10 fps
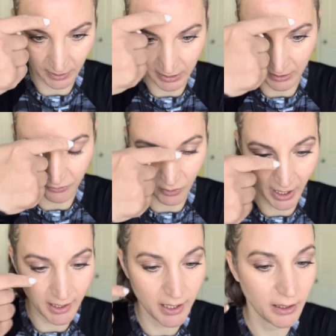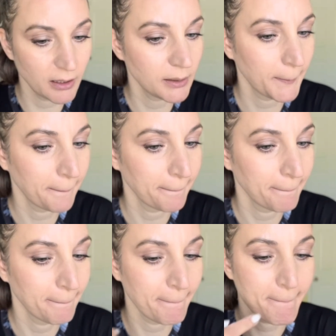the forehead here,
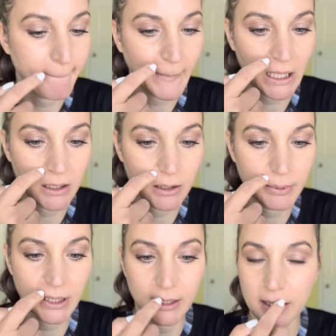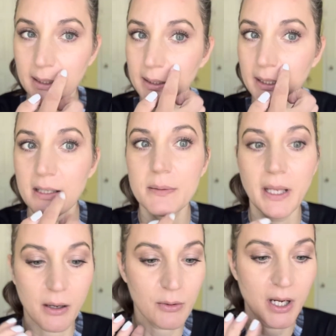a little bit on the things.
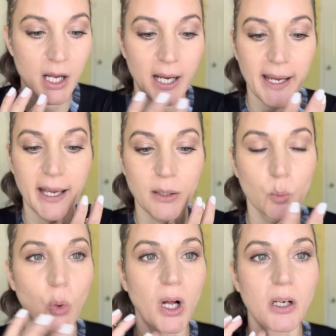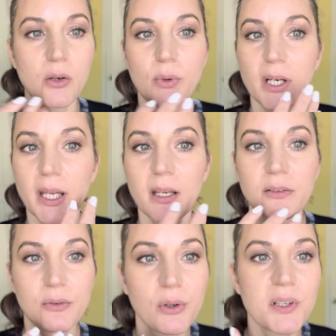Now, I had water running,
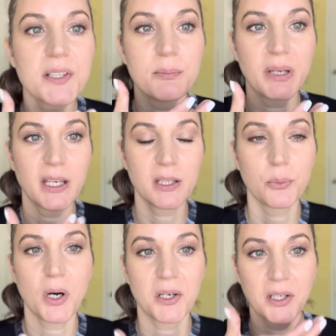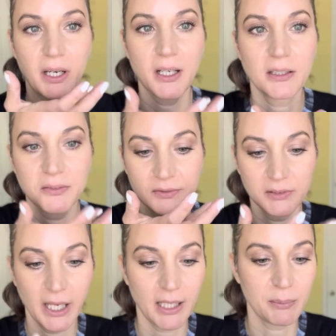of course, being in the water. I kind of
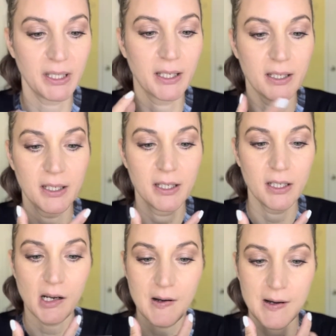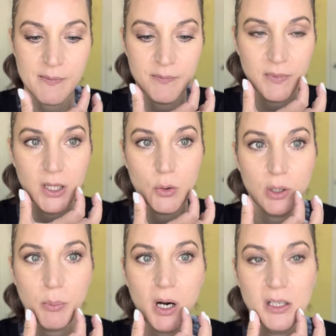had my lower
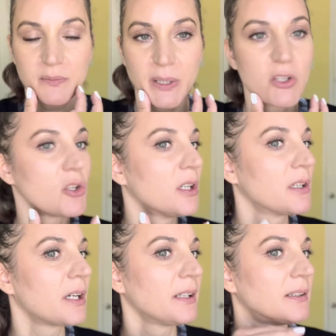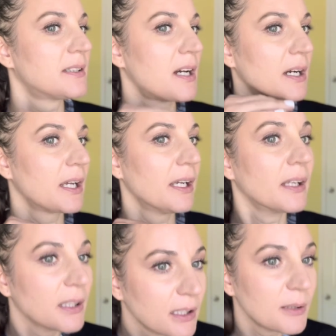part of my chin kind of dunking
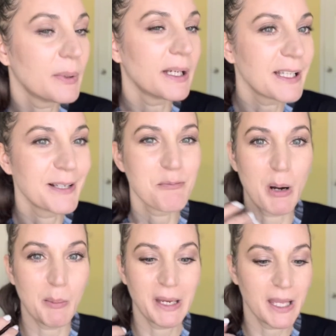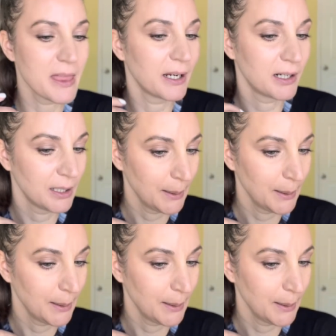a little bit, bobbing in there.